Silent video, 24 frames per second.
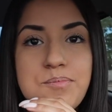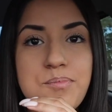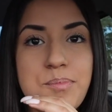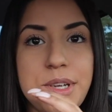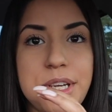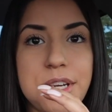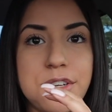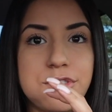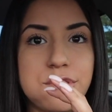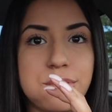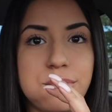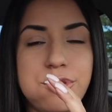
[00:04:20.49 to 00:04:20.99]

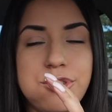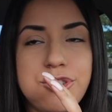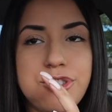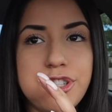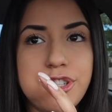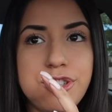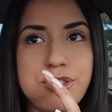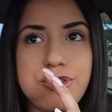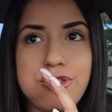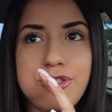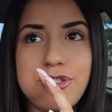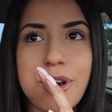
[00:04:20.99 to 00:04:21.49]
because it was
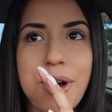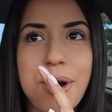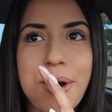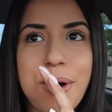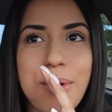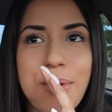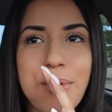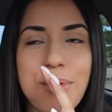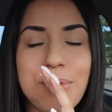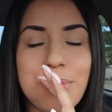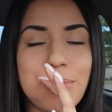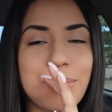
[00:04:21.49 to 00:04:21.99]
just
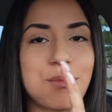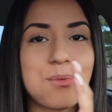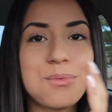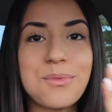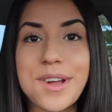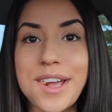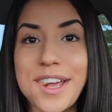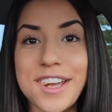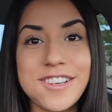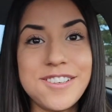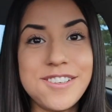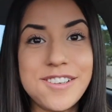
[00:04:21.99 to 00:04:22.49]
so
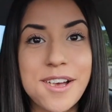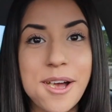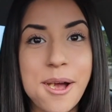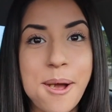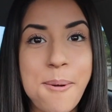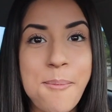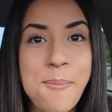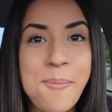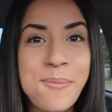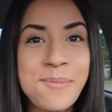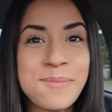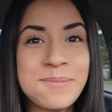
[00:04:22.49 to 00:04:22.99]

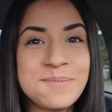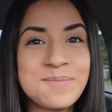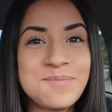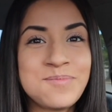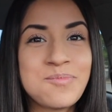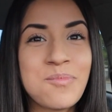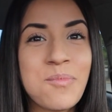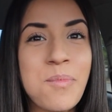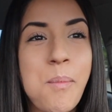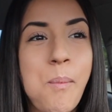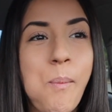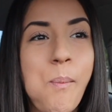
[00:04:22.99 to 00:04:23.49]
random.
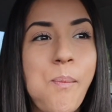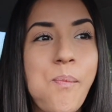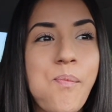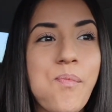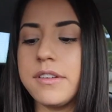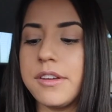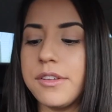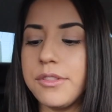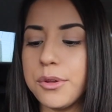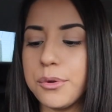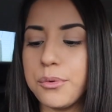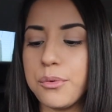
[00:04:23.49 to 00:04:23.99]

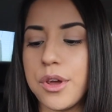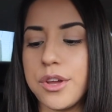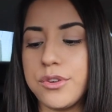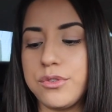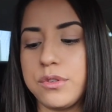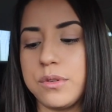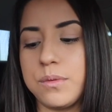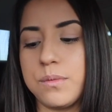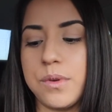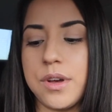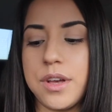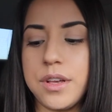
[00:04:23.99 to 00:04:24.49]
Another
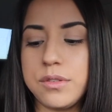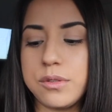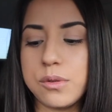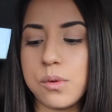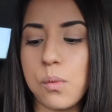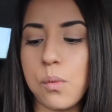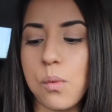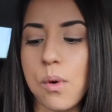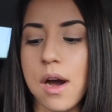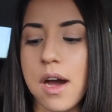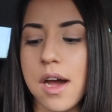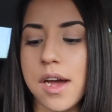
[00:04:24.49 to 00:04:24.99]
question was,
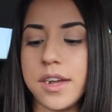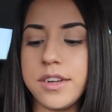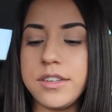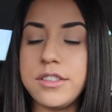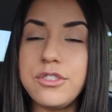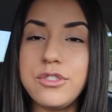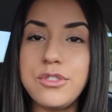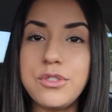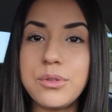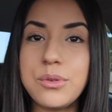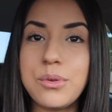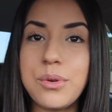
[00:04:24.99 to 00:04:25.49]
why
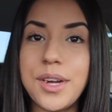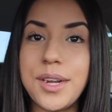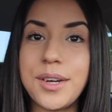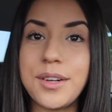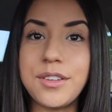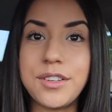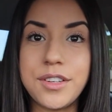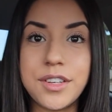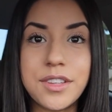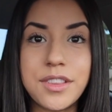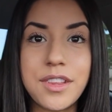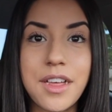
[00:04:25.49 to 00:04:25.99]
did you
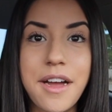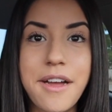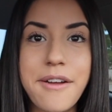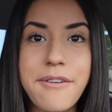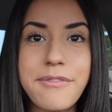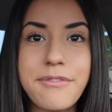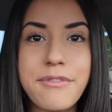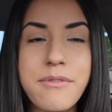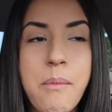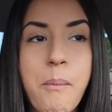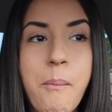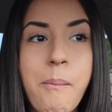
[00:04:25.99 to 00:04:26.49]
quit Good Life?